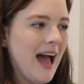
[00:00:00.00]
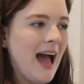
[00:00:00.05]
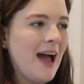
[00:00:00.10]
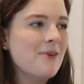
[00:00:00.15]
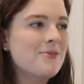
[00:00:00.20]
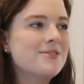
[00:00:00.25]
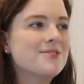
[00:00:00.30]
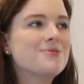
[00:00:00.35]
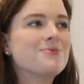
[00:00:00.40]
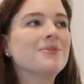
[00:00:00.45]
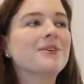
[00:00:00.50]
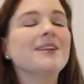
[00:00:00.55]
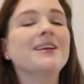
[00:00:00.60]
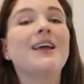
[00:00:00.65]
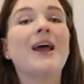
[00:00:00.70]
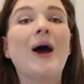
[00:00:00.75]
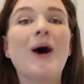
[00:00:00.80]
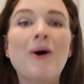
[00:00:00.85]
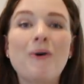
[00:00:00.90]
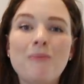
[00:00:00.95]
I was
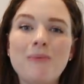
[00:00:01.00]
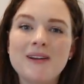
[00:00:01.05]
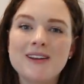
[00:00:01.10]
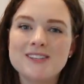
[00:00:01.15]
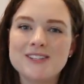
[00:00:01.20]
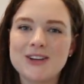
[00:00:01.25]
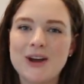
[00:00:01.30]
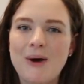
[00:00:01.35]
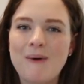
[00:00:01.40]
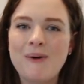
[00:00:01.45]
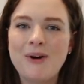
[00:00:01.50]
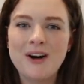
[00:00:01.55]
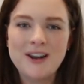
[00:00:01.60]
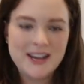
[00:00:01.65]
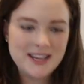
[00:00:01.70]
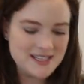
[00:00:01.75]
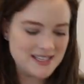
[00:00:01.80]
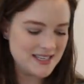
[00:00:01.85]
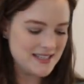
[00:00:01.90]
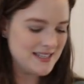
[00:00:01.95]
really hoping to go on
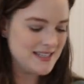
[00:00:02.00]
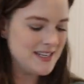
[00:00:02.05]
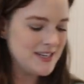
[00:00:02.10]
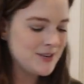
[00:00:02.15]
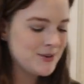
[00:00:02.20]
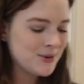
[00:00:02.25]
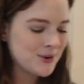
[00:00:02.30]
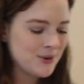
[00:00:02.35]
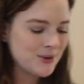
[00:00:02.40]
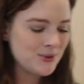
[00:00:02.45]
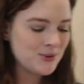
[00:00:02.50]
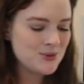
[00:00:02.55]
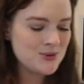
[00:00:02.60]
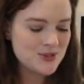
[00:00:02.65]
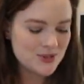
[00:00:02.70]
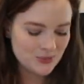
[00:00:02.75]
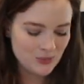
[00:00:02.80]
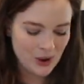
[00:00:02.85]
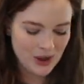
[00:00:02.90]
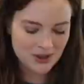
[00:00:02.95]
a Disney
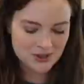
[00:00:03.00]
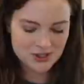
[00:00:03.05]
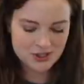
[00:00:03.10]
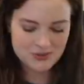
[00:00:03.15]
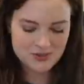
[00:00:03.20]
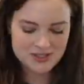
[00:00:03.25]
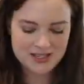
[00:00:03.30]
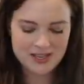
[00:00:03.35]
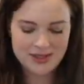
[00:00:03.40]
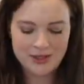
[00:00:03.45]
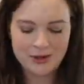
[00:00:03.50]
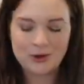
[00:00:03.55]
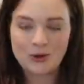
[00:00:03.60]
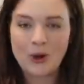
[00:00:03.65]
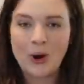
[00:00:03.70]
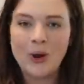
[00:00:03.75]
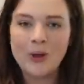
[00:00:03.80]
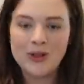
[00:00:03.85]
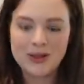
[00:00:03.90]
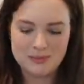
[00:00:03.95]
cruise while she was in the
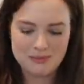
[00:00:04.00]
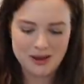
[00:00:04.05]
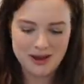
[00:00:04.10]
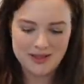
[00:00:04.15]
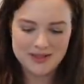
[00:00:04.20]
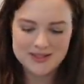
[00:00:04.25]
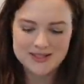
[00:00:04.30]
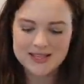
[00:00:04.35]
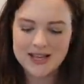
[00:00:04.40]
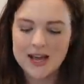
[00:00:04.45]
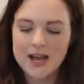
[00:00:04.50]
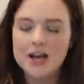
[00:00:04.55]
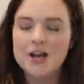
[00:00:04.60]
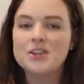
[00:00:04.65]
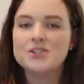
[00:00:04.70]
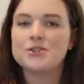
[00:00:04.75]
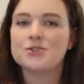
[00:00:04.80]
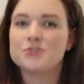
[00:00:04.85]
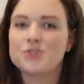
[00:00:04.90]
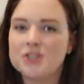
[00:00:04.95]
crawling months
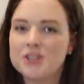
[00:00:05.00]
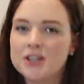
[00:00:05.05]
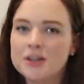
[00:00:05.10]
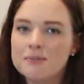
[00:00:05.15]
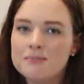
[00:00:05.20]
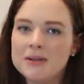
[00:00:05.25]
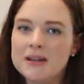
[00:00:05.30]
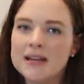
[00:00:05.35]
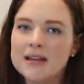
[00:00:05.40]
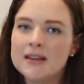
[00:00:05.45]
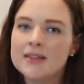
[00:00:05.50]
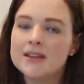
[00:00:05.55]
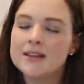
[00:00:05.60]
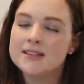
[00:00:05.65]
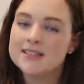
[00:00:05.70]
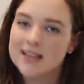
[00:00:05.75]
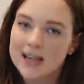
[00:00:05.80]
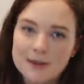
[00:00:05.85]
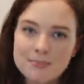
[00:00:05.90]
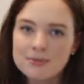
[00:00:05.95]
so she could be in the
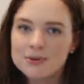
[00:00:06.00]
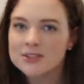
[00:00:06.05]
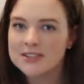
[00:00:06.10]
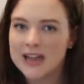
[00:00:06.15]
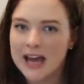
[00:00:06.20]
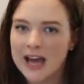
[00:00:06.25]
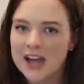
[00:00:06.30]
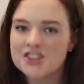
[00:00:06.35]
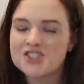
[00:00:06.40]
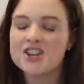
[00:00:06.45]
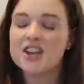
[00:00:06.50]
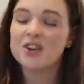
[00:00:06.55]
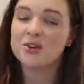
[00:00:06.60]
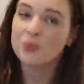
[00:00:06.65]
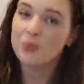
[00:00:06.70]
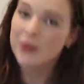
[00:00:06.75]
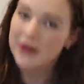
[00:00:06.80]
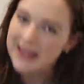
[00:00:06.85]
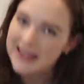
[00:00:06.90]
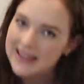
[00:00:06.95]
diaper dash
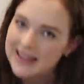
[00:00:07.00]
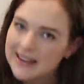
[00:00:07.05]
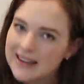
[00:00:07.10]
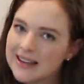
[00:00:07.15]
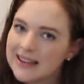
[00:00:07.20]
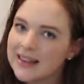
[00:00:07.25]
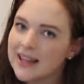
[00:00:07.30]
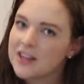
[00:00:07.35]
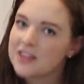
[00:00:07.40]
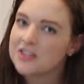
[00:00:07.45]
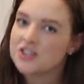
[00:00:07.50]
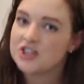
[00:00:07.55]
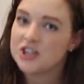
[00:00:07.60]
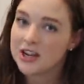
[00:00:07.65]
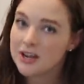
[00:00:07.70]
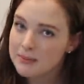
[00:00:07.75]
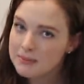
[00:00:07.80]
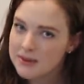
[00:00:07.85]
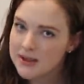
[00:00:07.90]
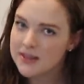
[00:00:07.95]
and win like the
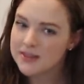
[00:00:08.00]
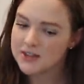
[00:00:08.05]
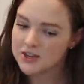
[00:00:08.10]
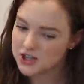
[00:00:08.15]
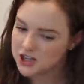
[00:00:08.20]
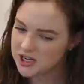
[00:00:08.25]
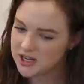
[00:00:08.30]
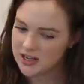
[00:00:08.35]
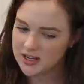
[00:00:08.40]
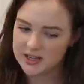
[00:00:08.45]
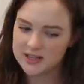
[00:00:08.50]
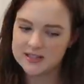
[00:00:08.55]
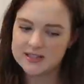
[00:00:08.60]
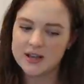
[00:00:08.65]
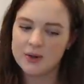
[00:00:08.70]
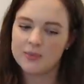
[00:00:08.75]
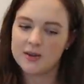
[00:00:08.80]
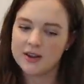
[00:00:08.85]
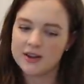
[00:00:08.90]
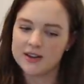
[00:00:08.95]
champion that she is
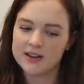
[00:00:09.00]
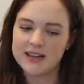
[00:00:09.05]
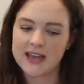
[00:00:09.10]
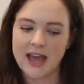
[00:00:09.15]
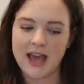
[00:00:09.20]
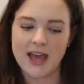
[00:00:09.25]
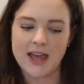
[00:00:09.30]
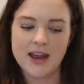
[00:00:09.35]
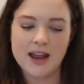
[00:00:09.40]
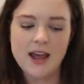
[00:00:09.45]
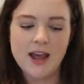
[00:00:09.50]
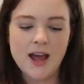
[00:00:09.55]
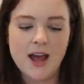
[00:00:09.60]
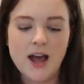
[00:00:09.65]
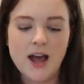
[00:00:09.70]
and we could get